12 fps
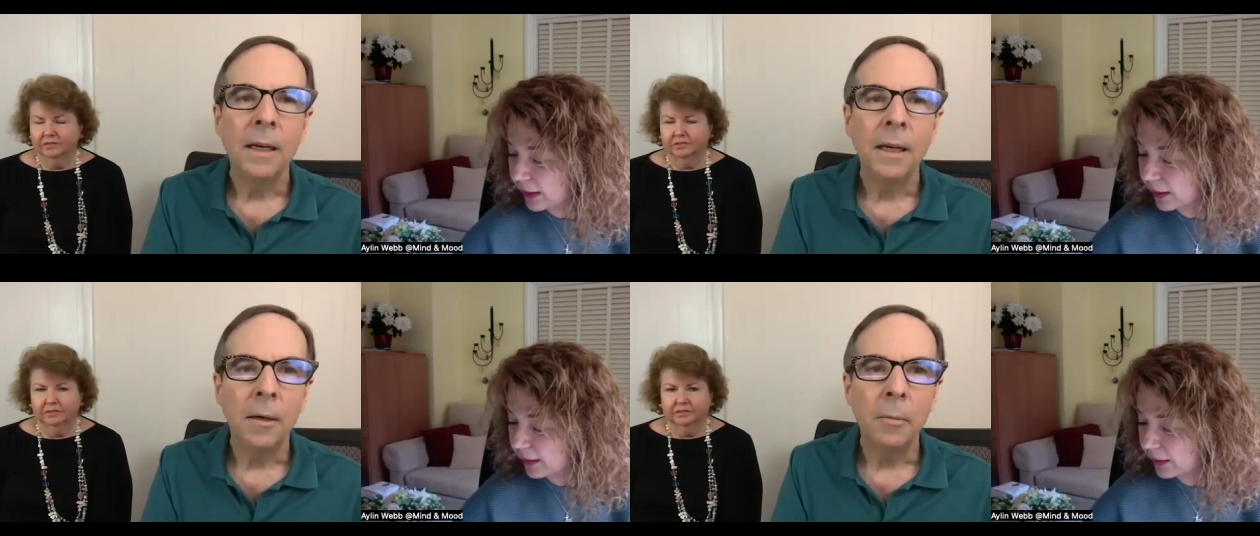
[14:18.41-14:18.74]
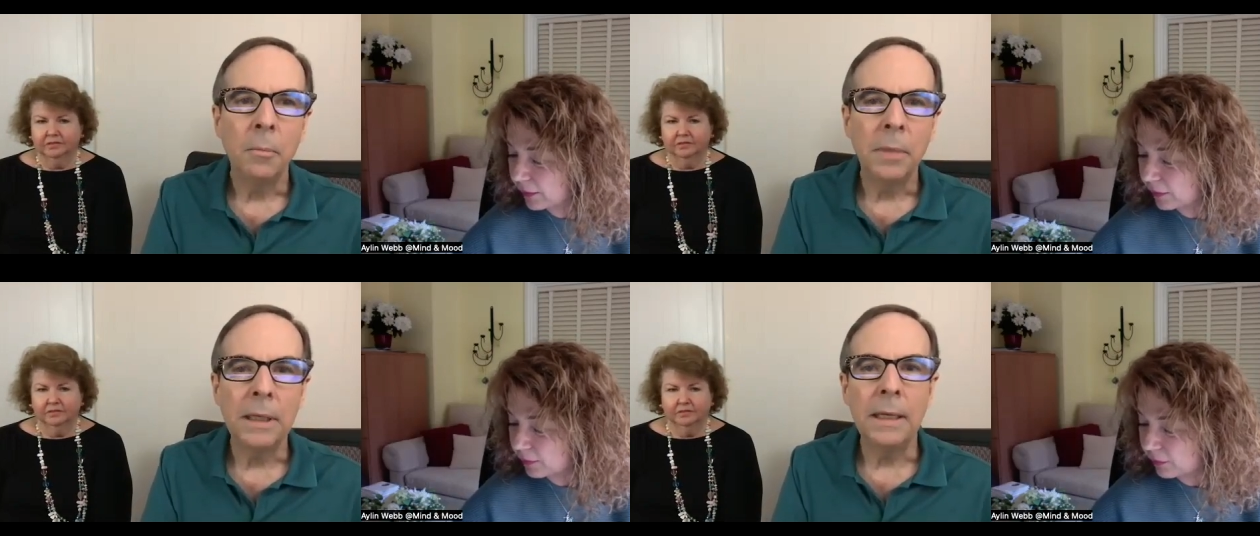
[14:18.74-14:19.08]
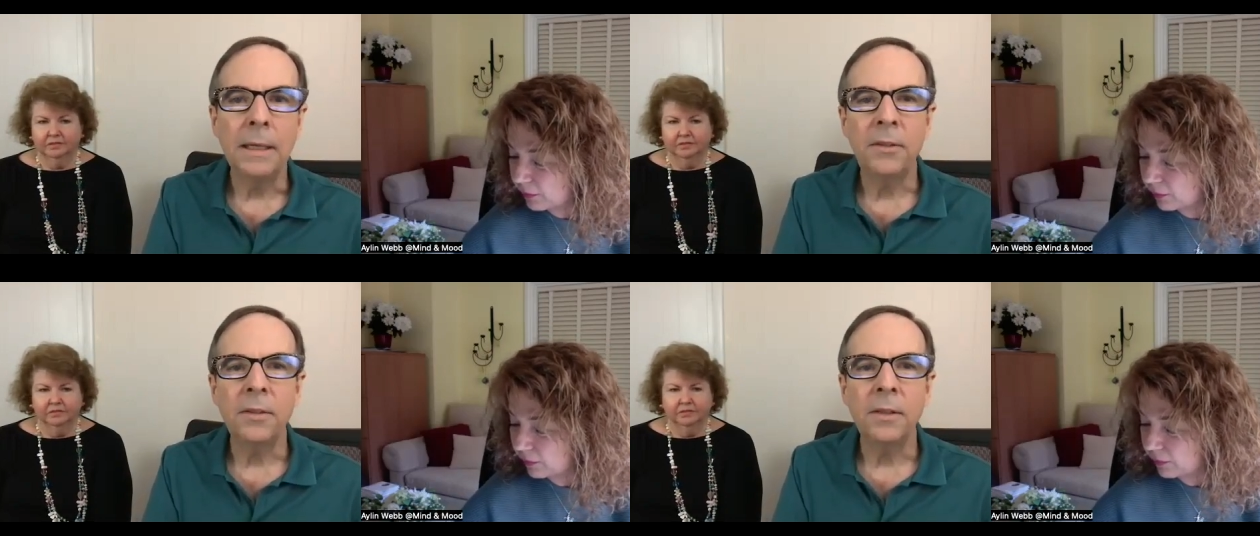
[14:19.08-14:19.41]
Speaker 1: Um, but
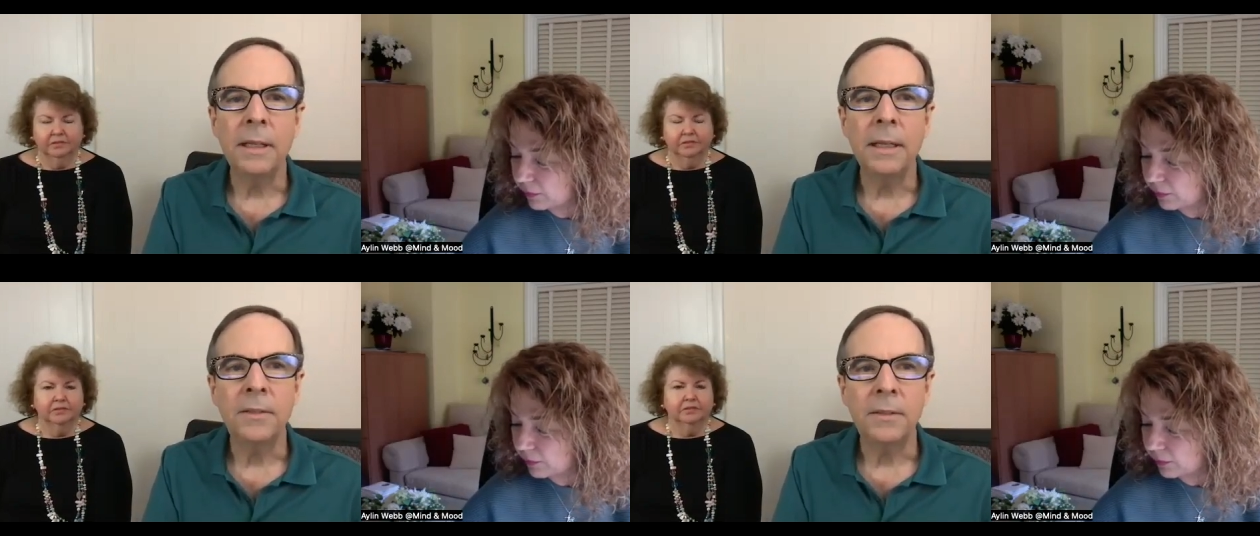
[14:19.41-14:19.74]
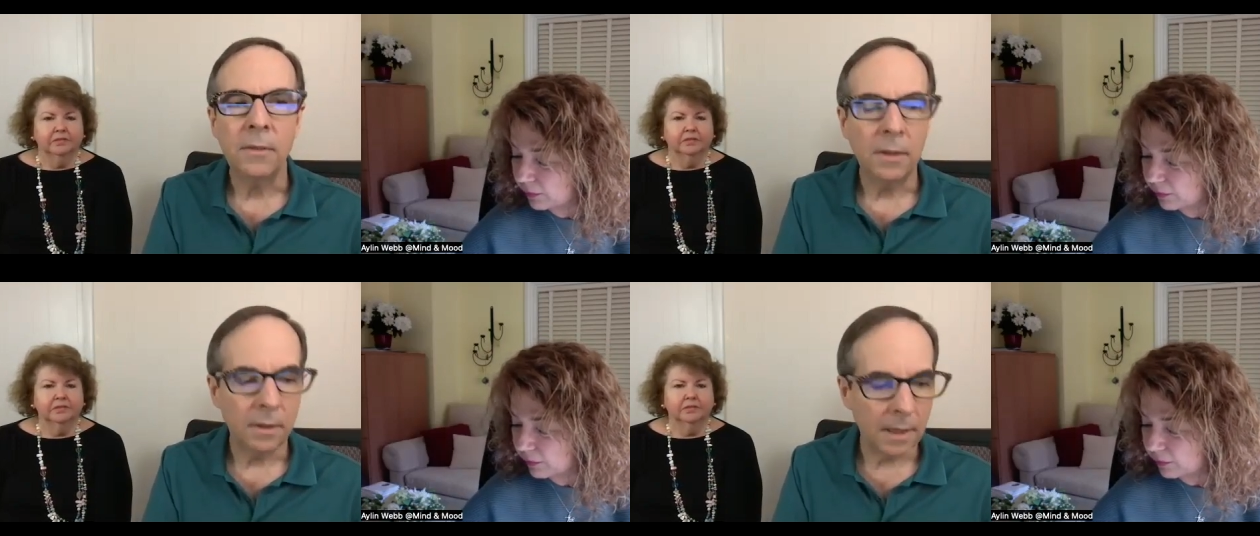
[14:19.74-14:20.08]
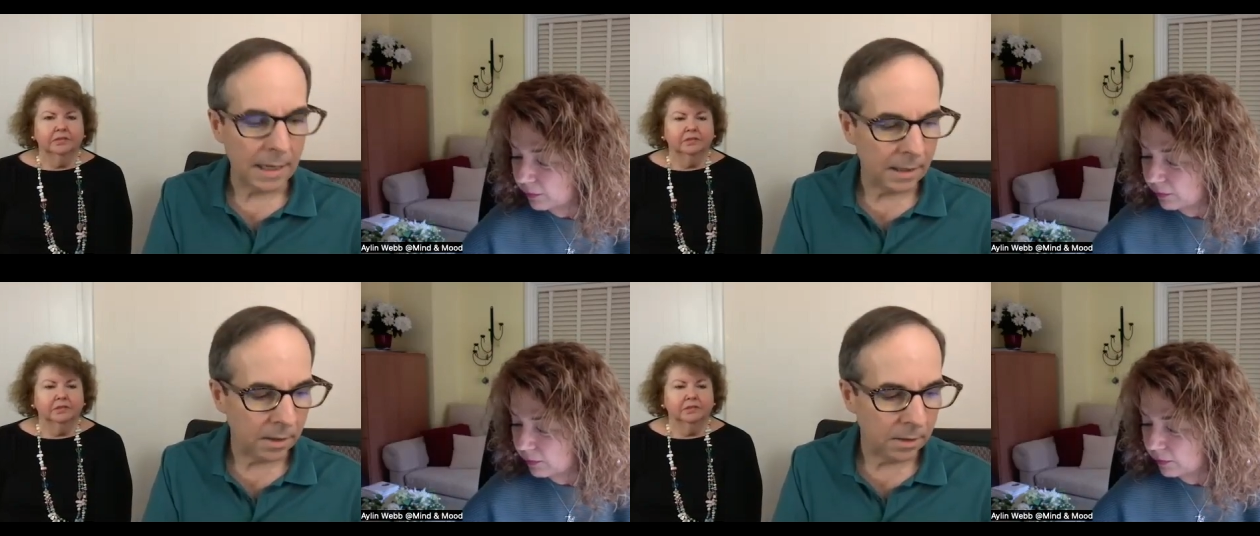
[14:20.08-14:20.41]
it's it's
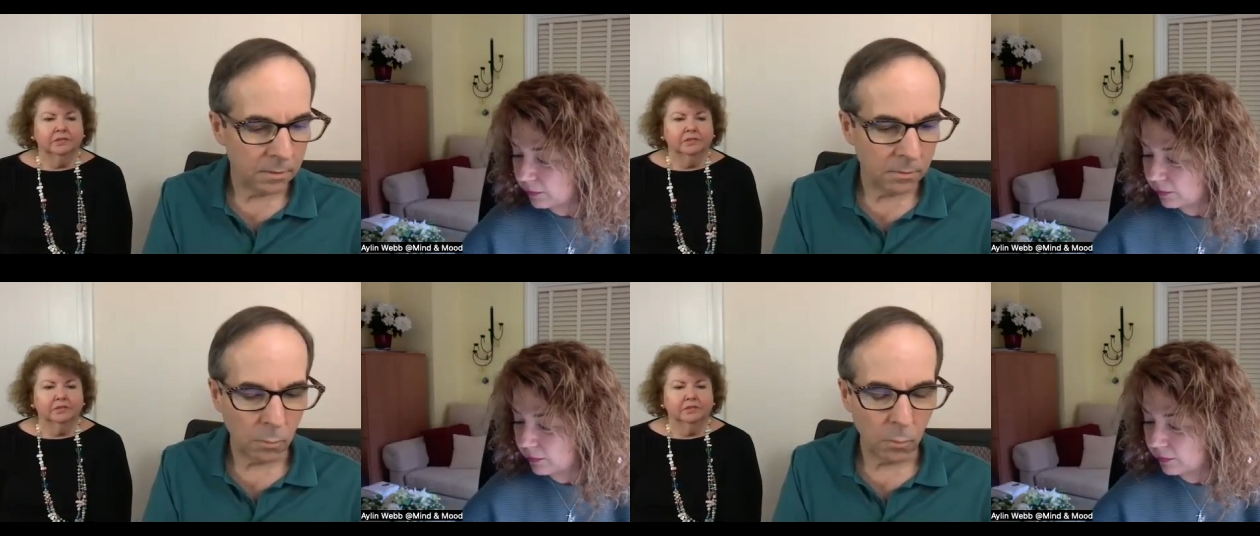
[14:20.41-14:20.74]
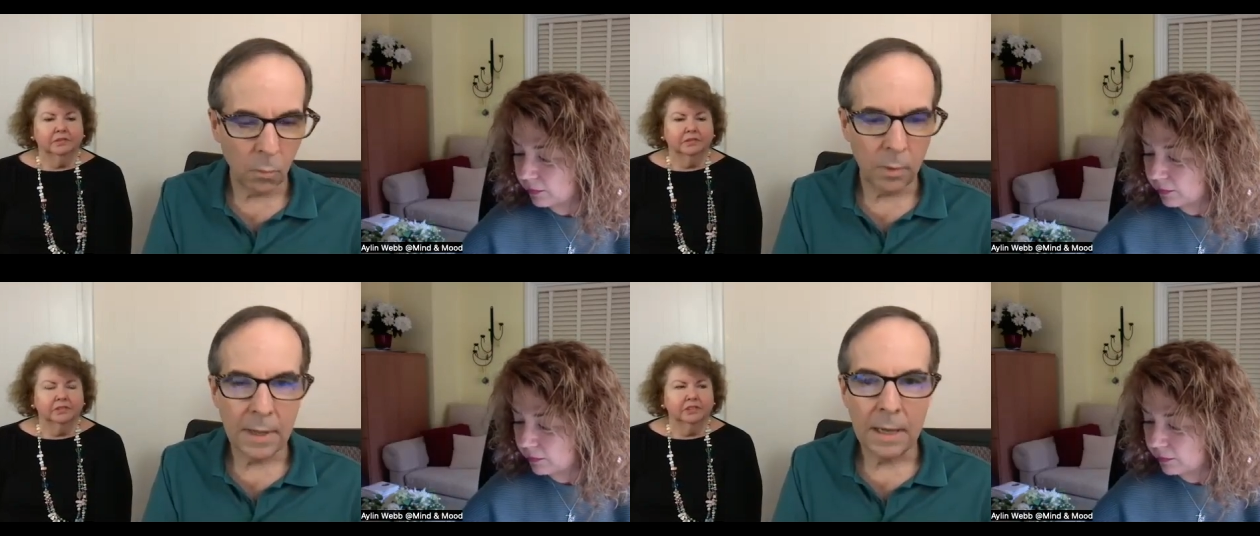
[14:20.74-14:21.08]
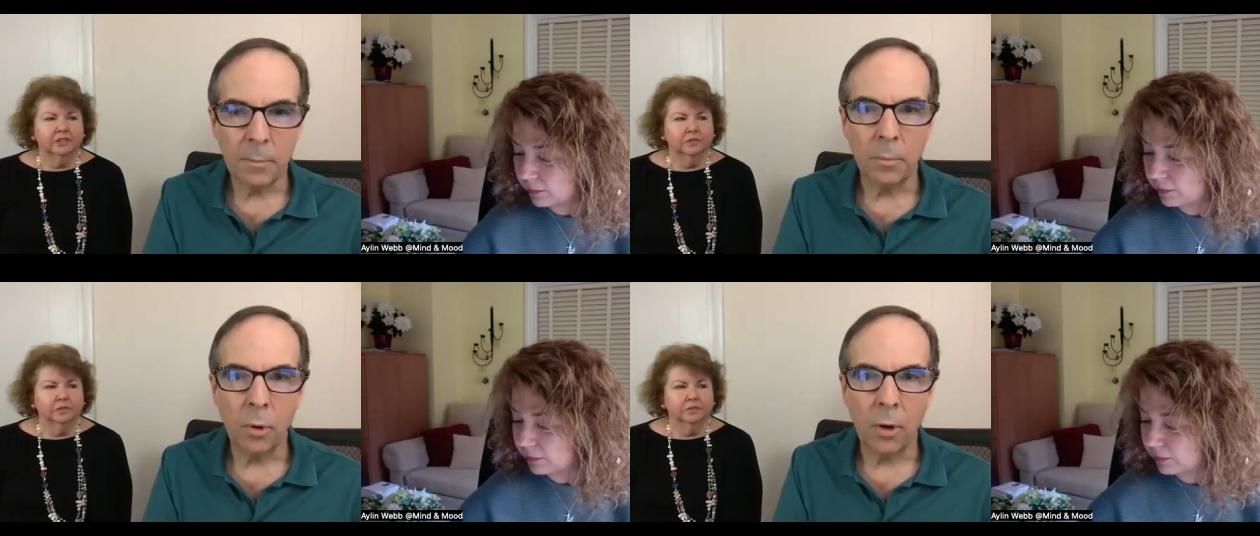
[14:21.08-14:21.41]
a when they
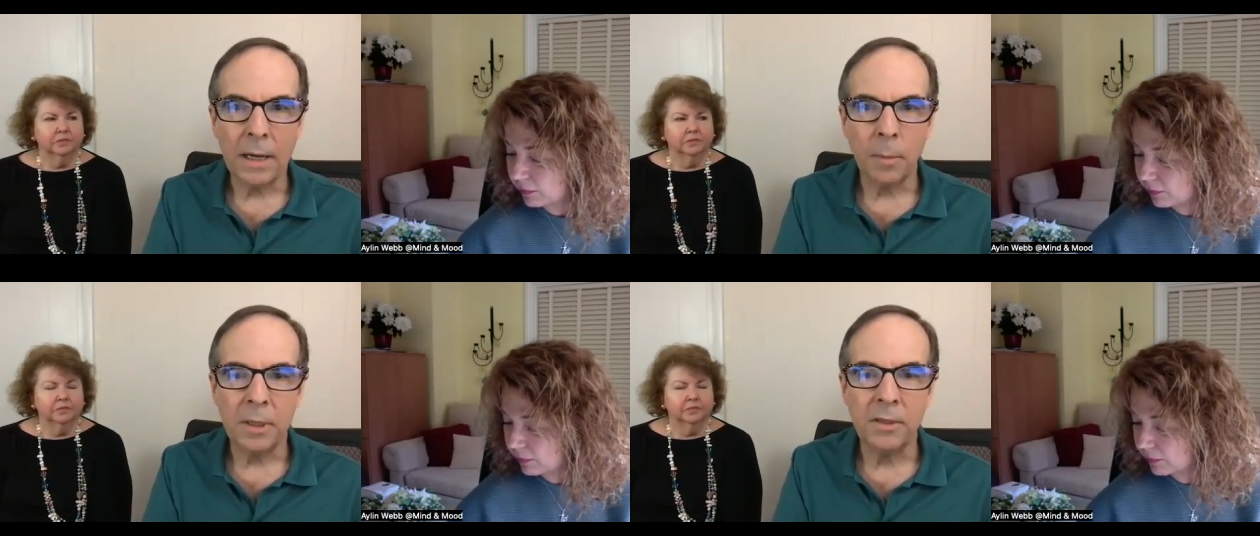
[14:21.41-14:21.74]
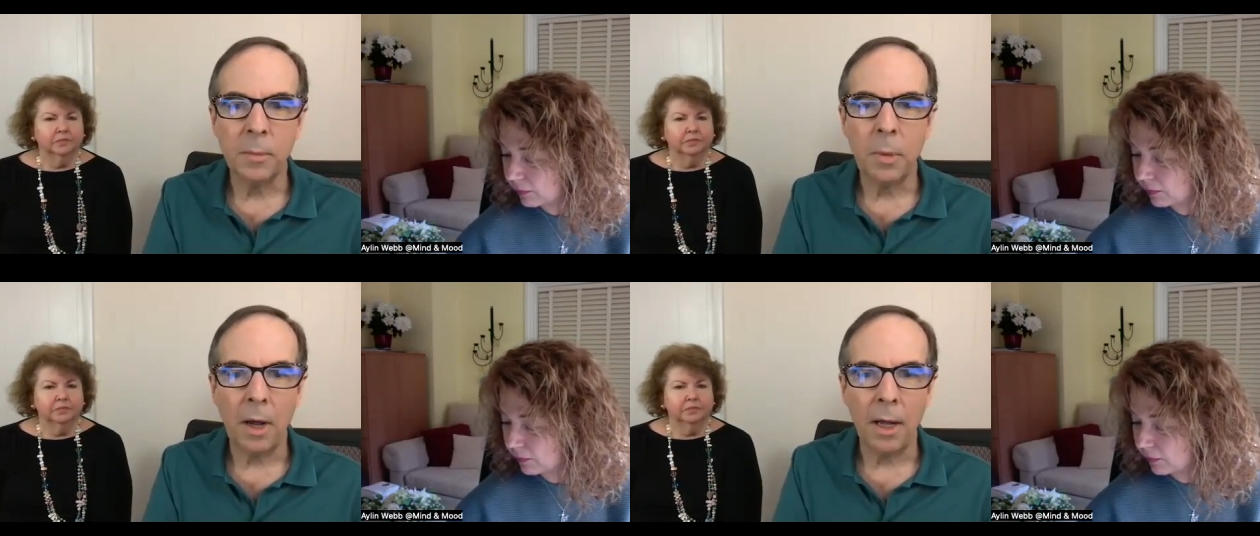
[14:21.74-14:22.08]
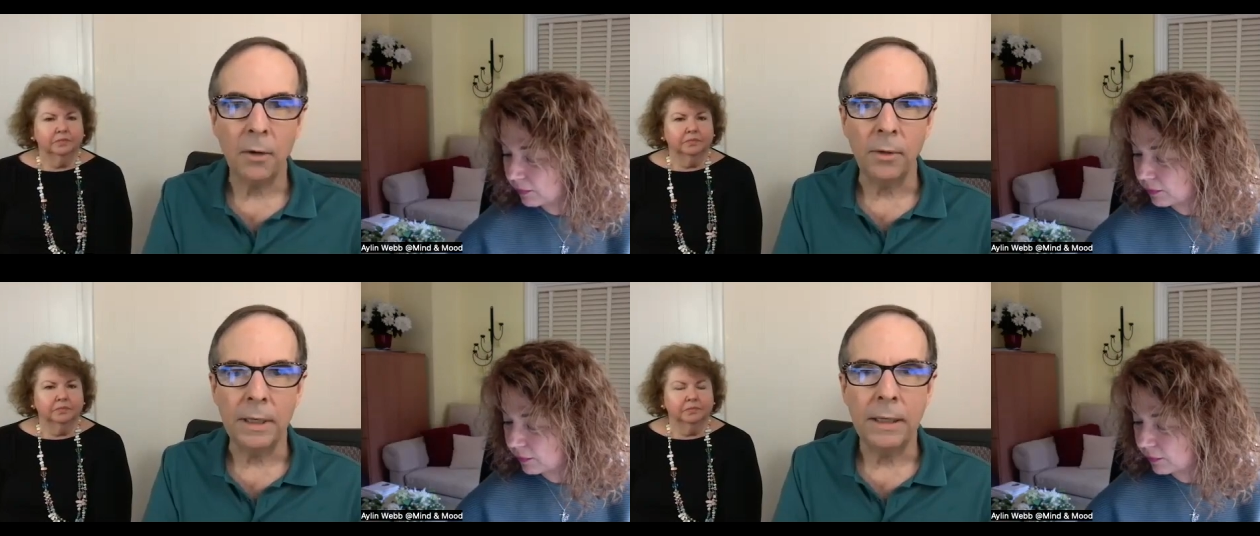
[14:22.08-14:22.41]
break a piece of
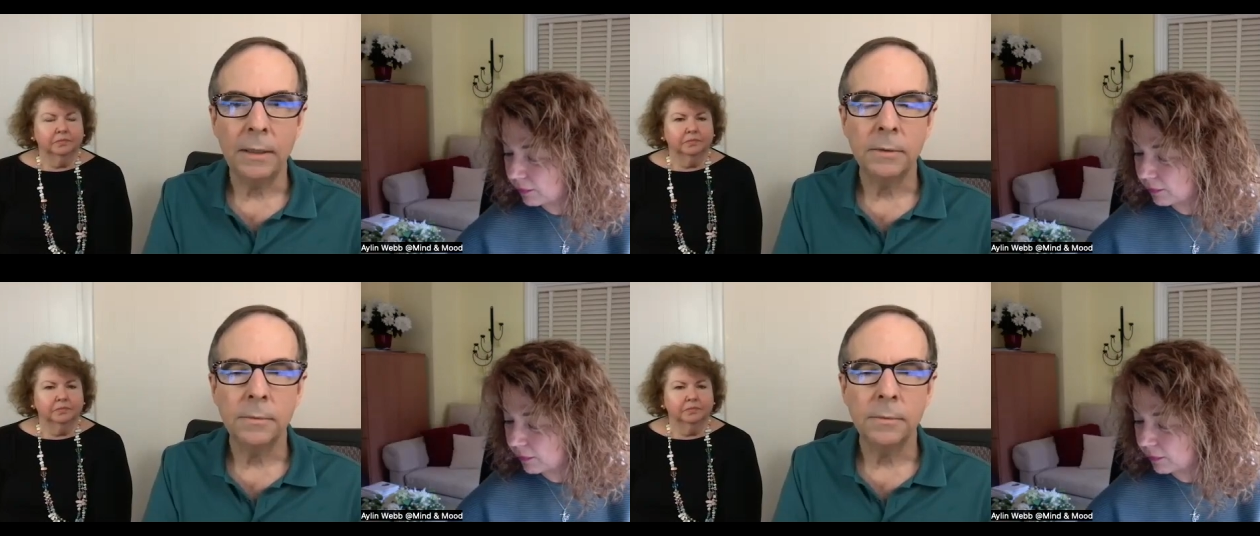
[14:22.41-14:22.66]
pottery,